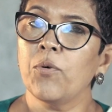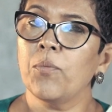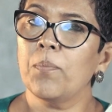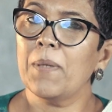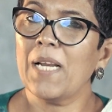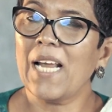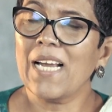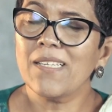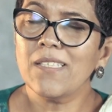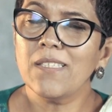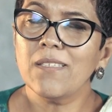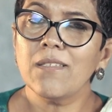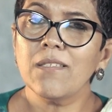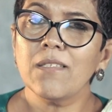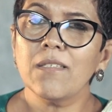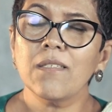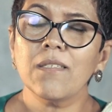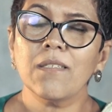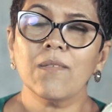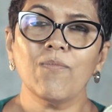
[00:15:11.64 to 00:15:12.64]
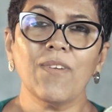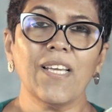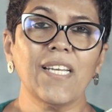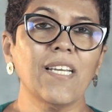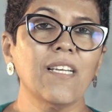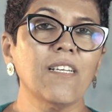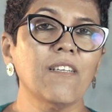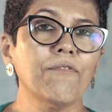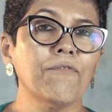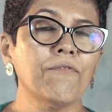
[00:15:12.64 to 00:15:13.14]
practices,
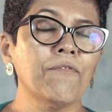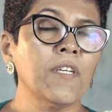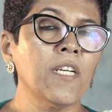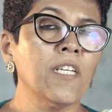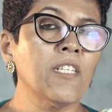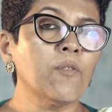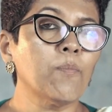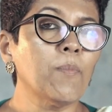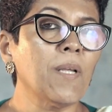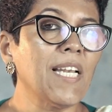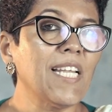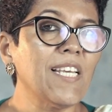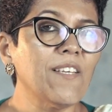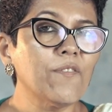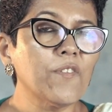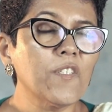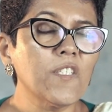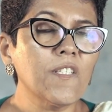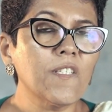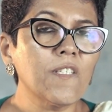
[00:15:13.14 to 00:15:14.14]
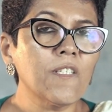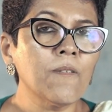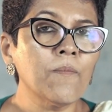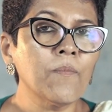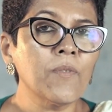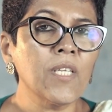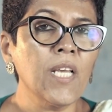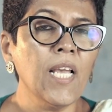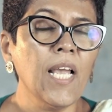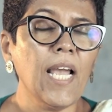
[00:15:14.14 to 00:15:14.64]
very different belief
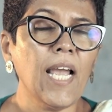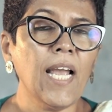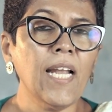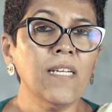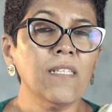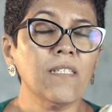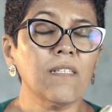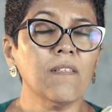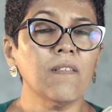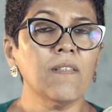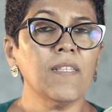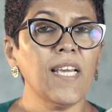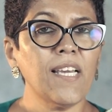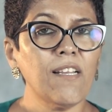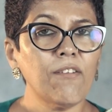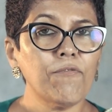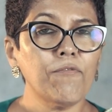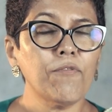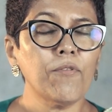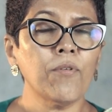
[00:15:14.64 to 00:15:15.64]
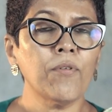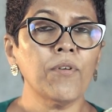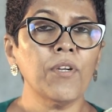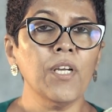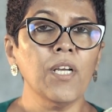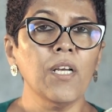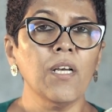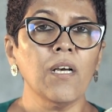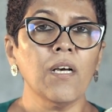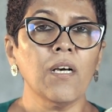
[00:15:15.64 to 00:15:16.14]
systems, and therefore
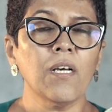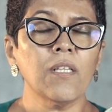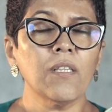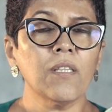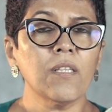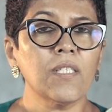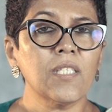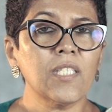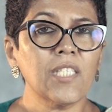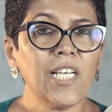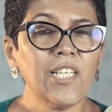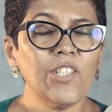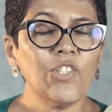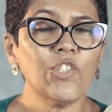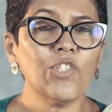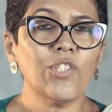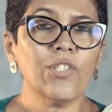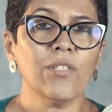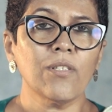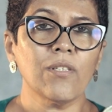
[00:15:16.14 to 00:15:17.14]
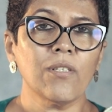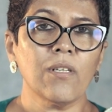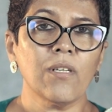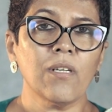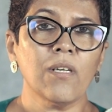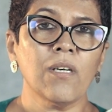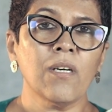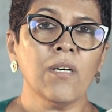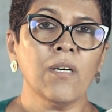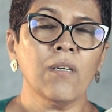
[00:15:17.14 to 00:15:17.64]
such
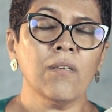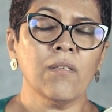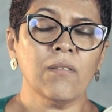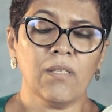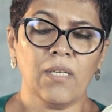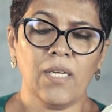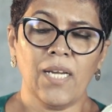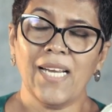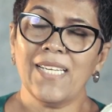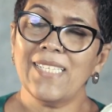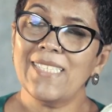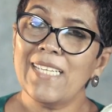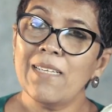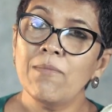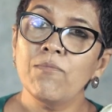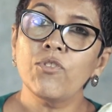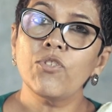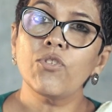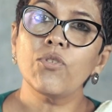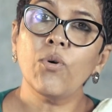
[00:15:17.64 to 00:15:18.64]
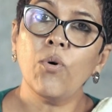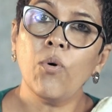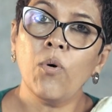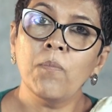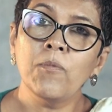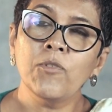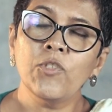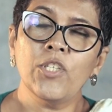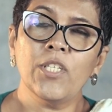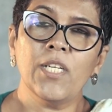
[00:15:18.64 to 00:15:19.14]
attempts to
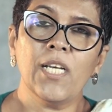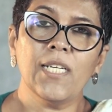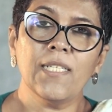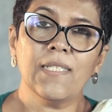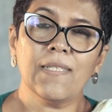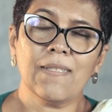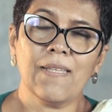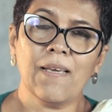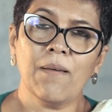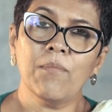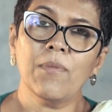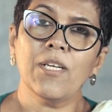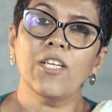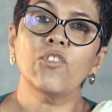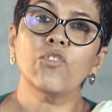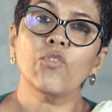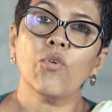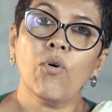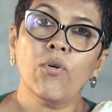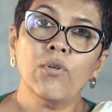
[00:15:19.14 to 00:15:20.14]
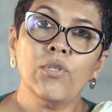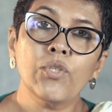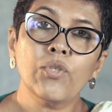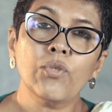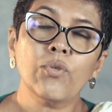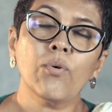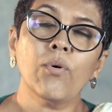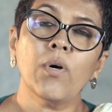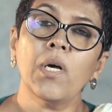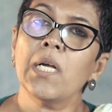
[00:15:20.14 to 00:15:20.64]
homogenize them is
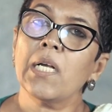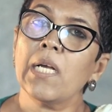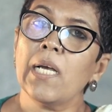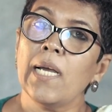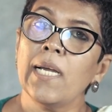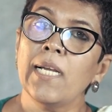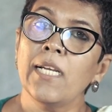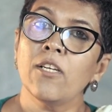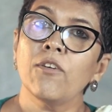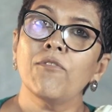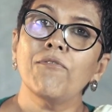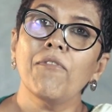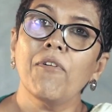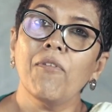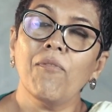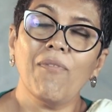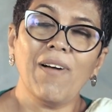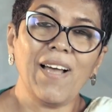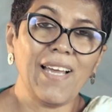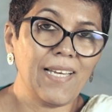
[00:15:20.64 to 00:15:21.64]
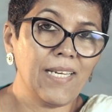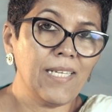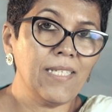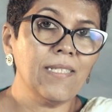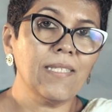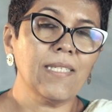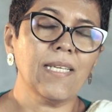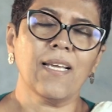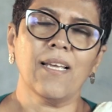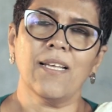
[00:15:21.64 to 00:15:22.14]
also a kind of
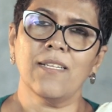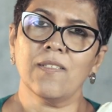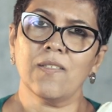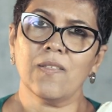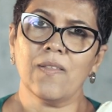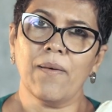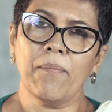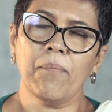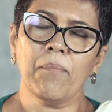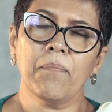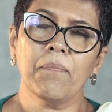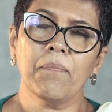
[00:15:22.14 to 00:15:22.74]
violence against them.